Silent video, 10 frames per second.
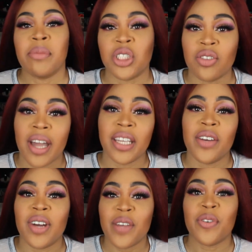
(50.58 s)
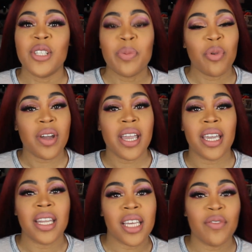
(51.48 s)
Just trying to get ready for
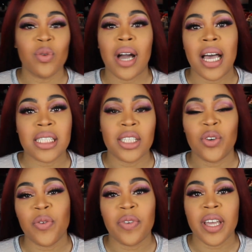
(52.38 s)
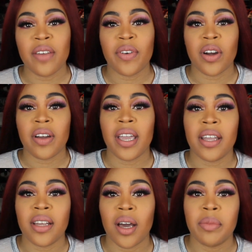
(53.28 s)
spring and to give you guys a little flavor,
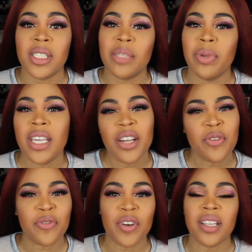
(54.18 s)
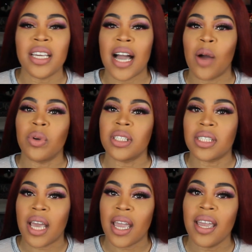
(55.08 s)
and this is beginner friendly, I would
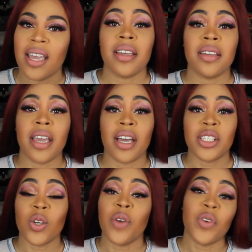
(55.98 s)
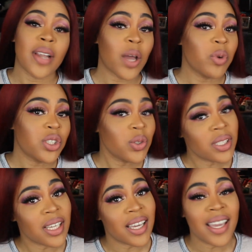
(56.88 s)
say. Yeah, so if you like what
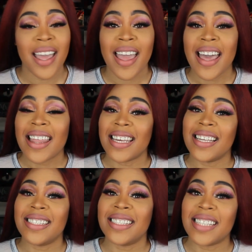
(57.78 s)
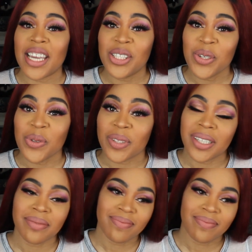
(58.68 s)
you see, then stay tuned.